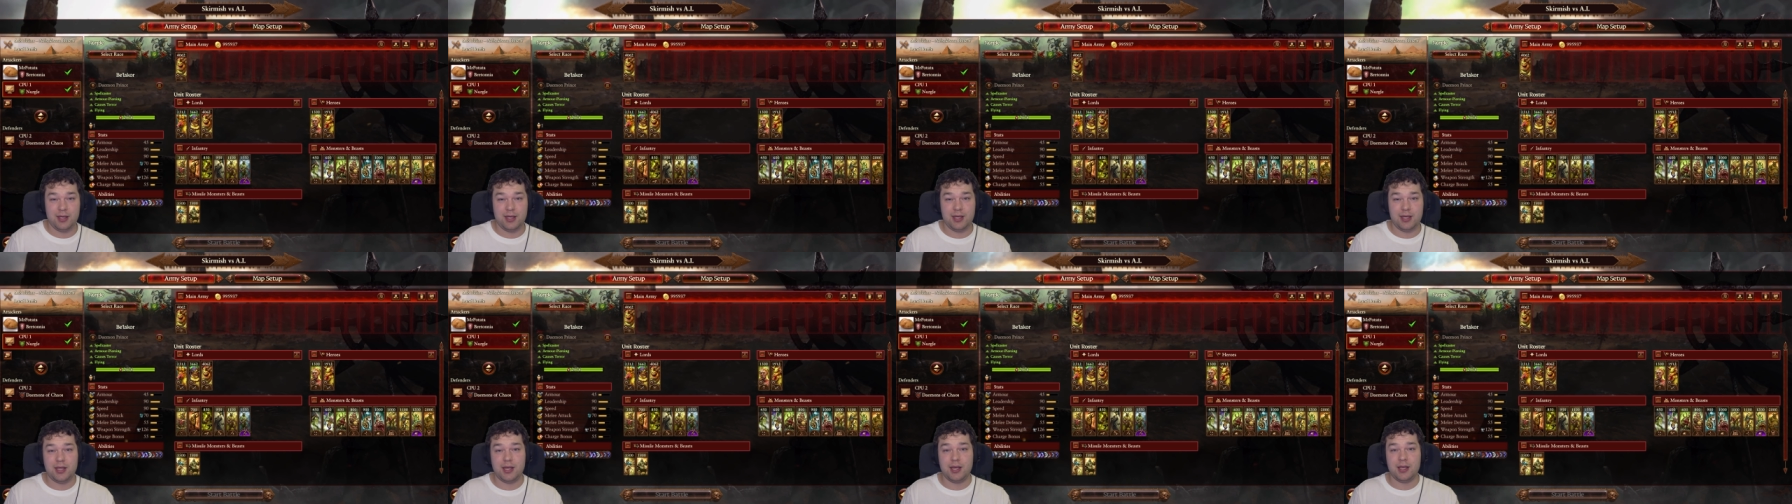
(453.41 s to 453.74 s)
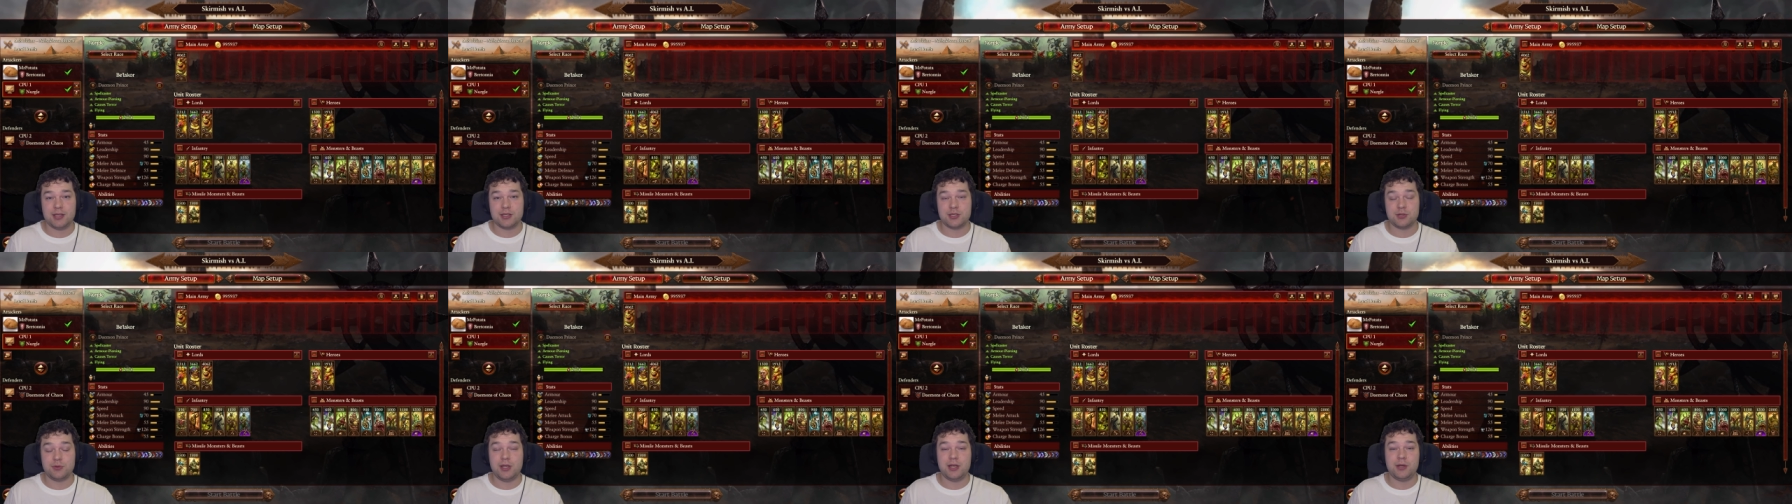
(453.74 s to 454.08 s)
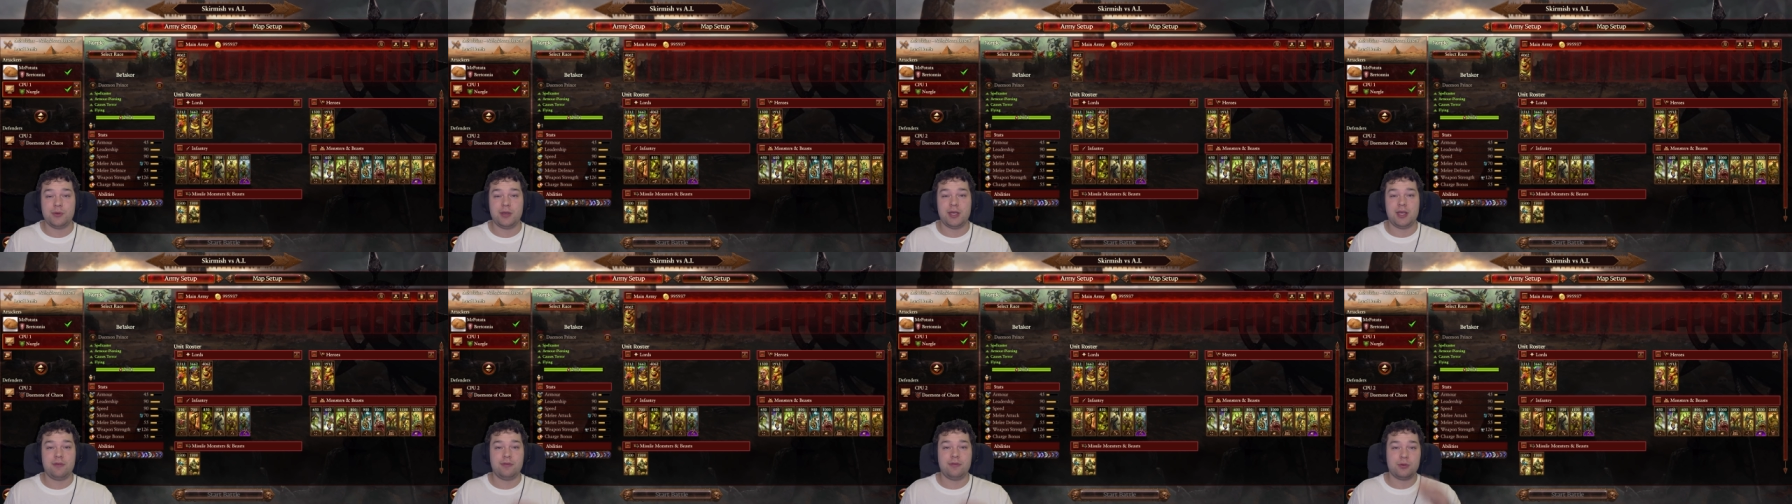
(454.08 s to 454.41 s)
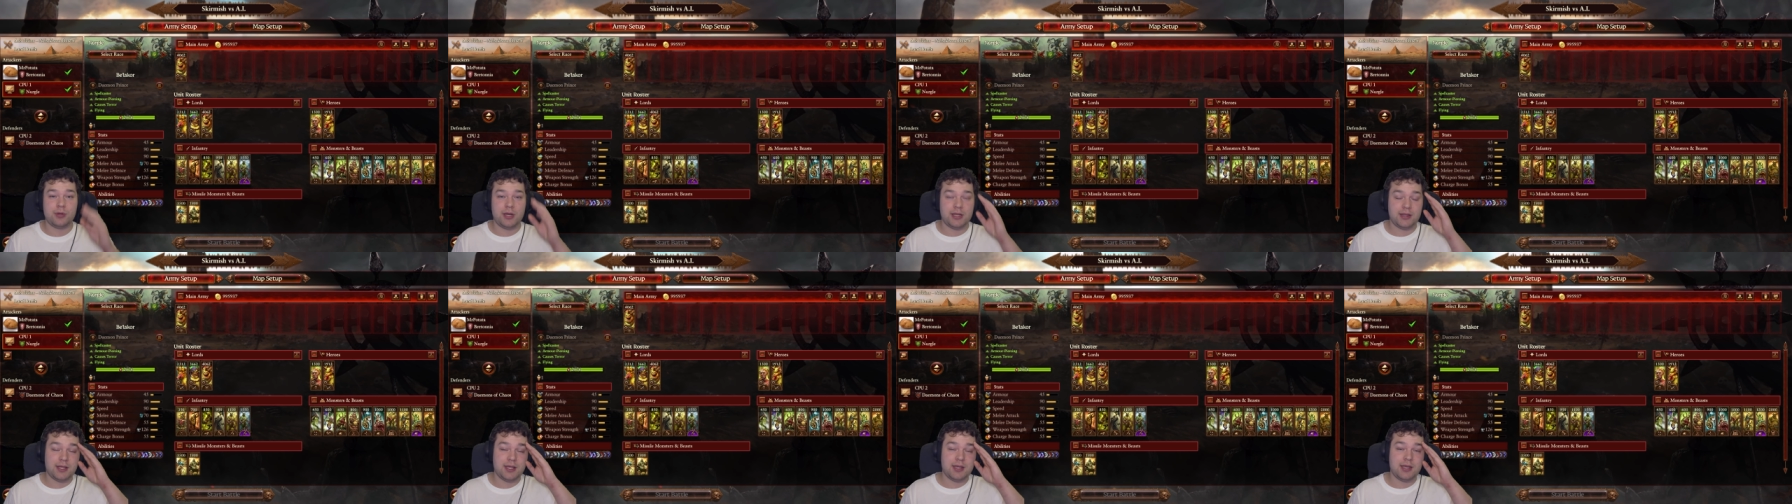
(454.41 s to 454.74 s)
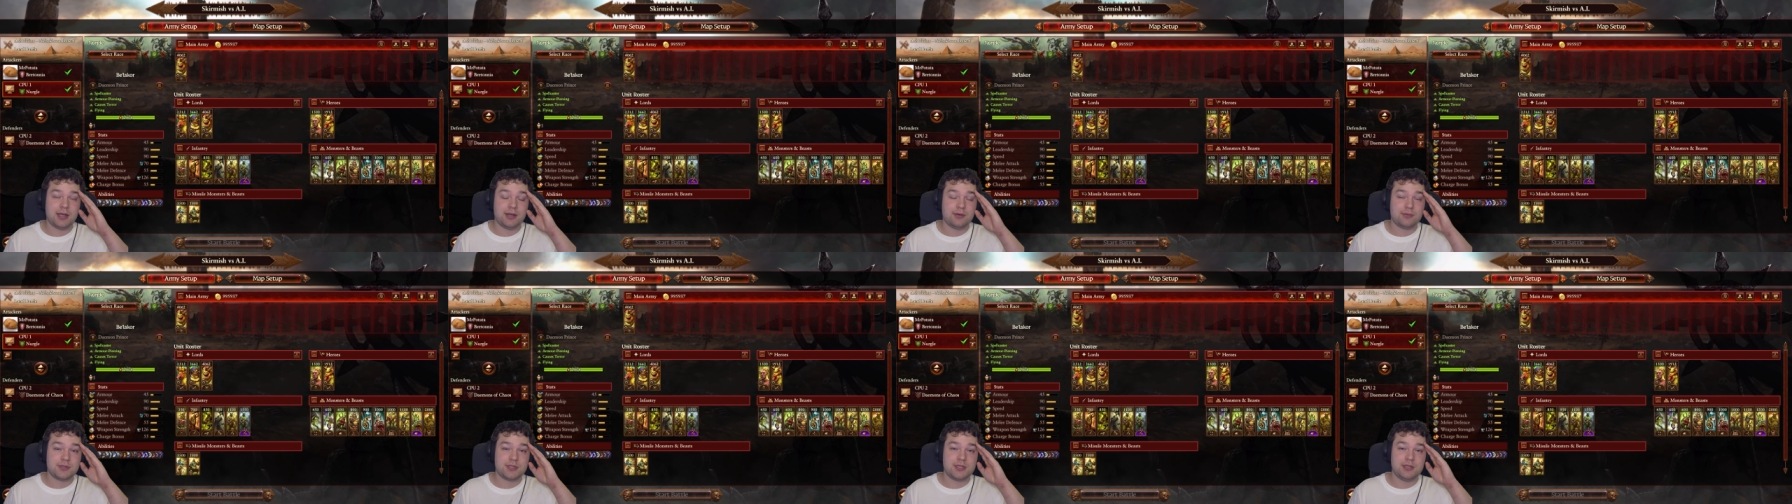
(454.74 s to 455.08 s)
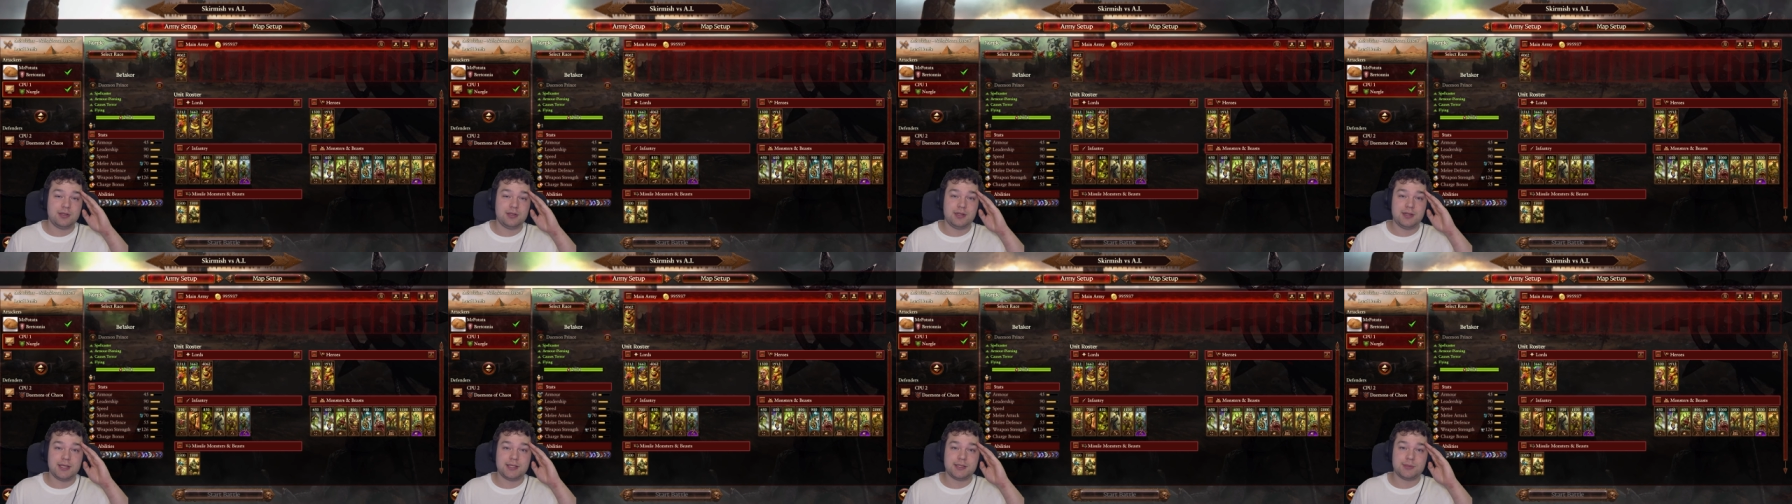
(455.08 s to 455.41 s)
Uh, so anyway, have a great day and I will
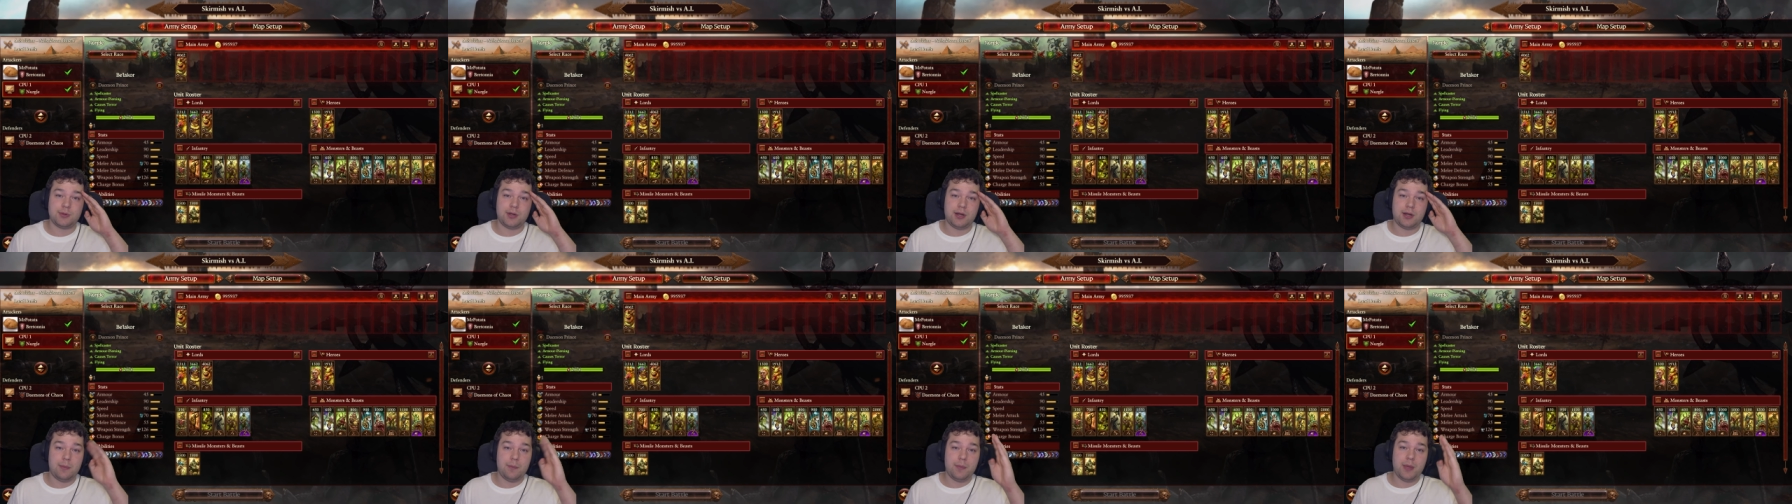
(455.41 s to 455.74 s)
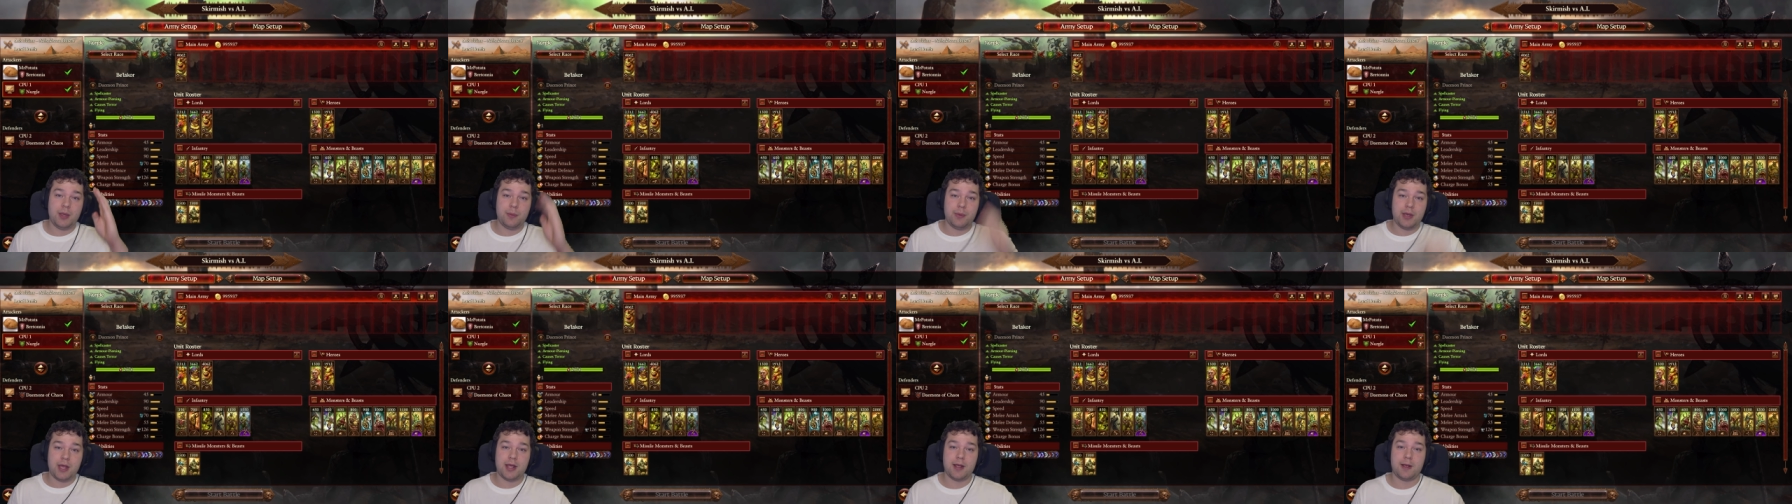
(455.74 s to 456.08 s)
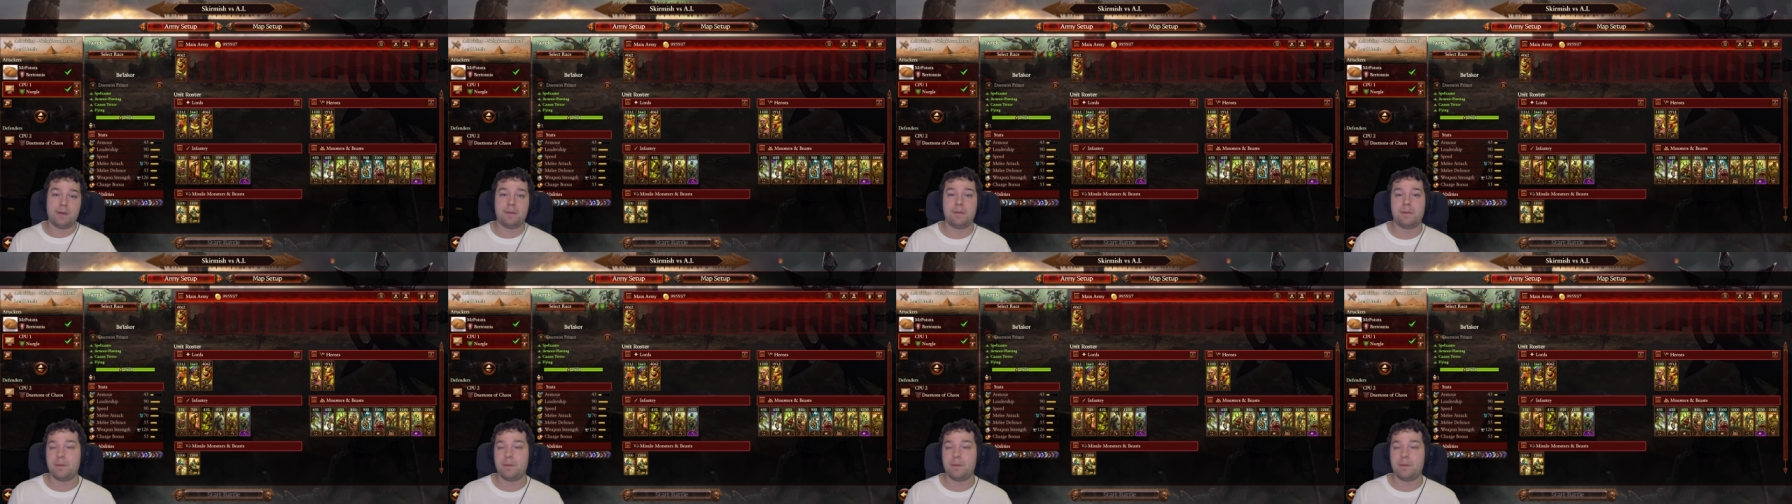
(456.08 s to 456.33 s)
see you in the next one. Bye bye.